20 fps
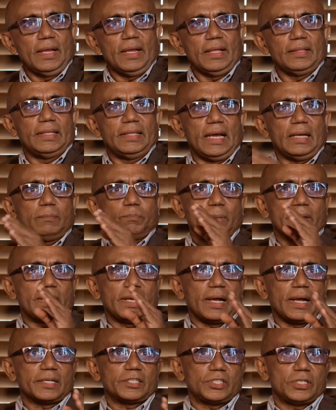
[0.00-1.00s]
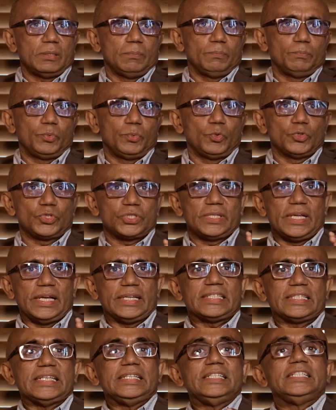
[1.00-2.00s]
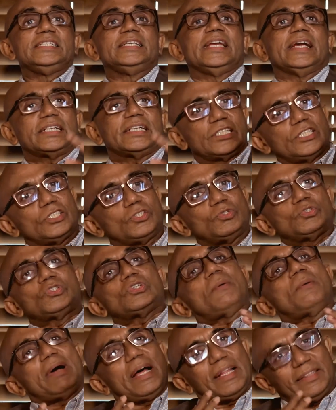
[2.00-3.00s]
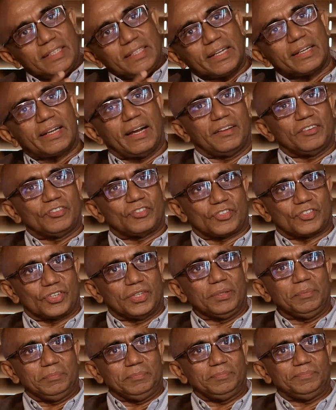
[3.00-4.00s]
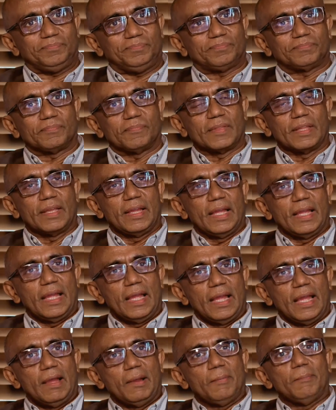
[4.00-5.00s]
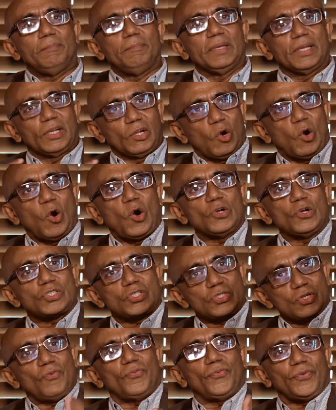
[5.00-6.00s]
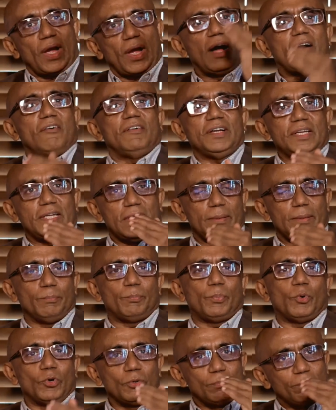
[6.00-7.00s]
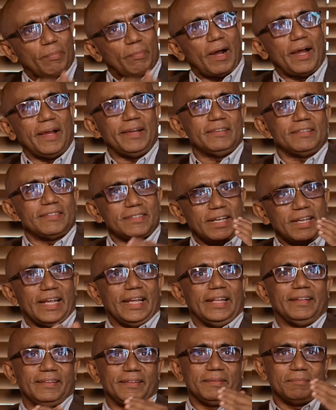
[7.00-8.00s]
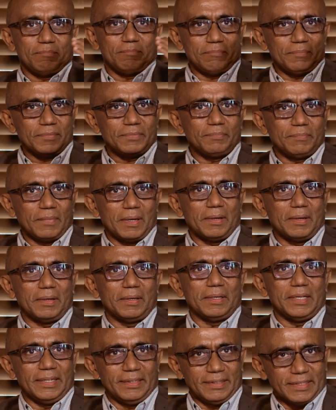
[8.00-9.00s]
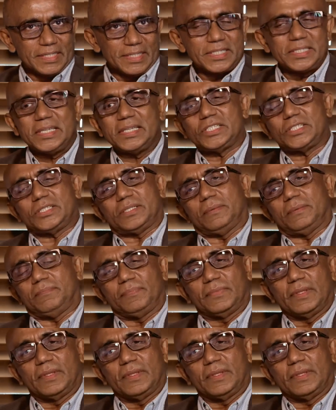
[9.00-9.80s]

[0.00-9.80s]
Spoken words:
that production boost gets injected to some other country because of our import bias in the system.